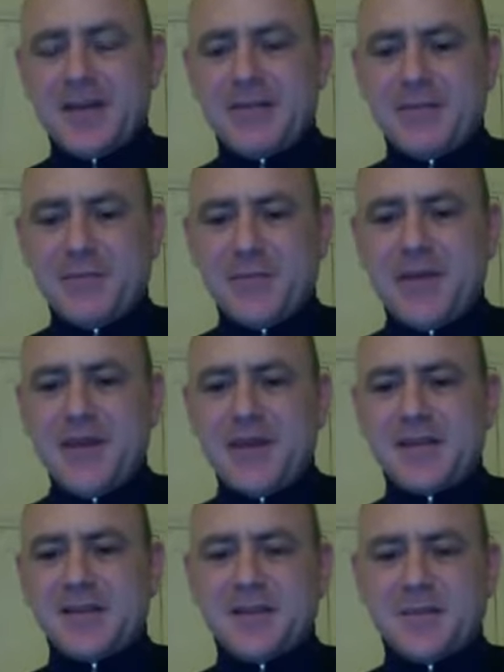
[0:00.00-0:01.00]
He
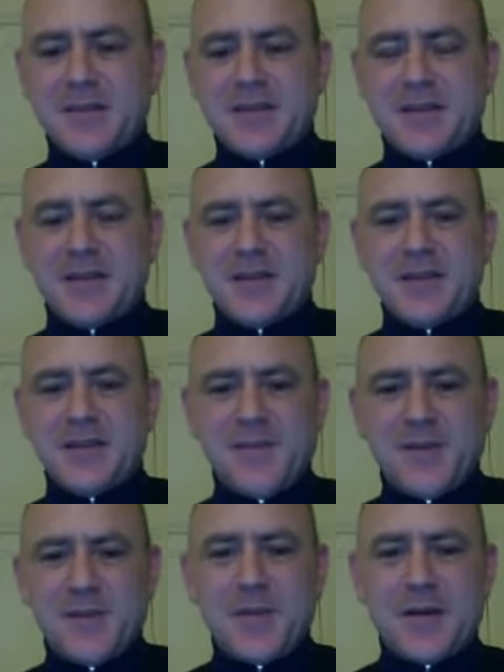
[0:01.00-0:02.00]
repeated something that made him
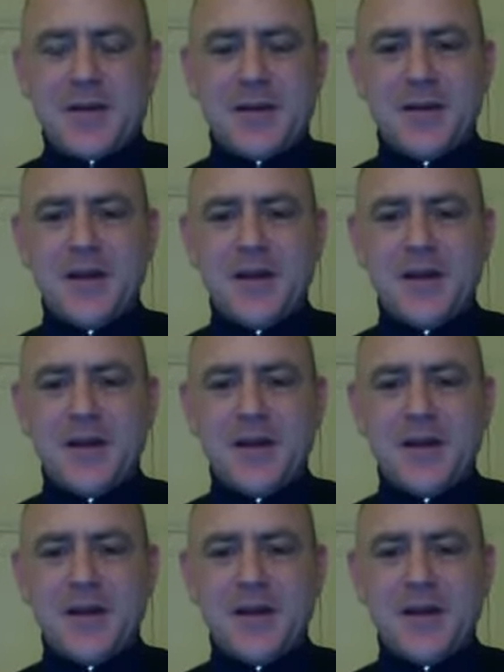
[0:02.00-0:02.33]
feel better.